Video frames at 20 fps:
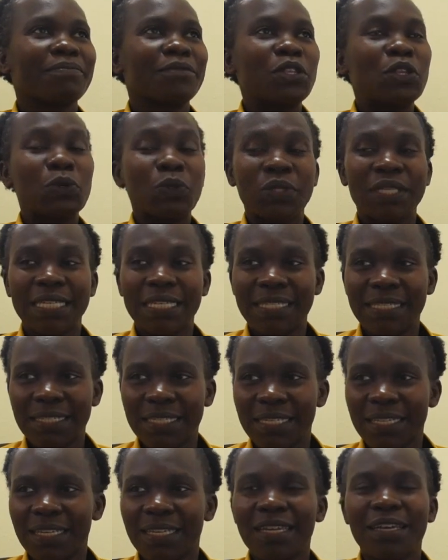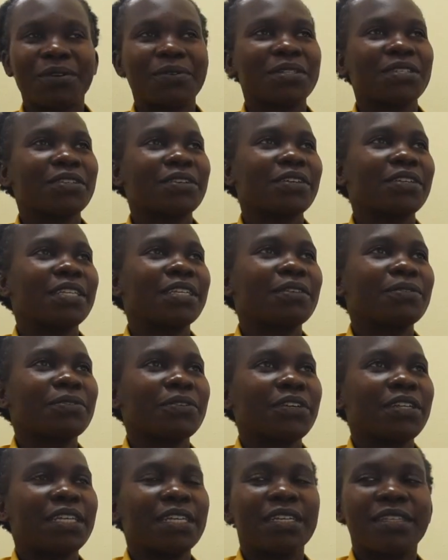noticed. I was called in
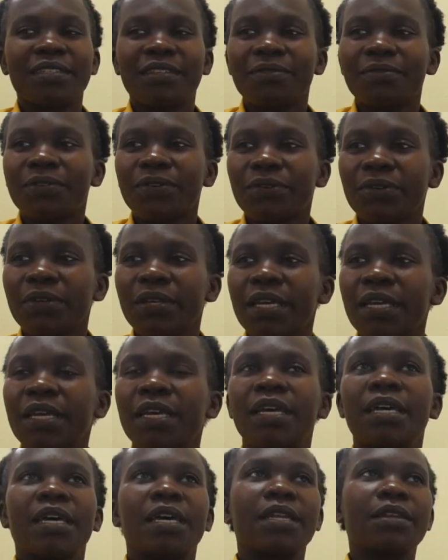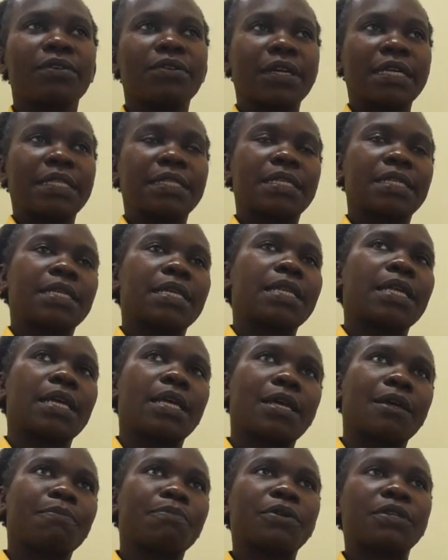for an interview and granted
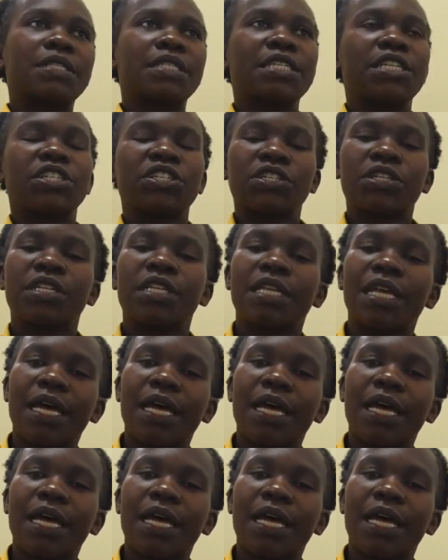a position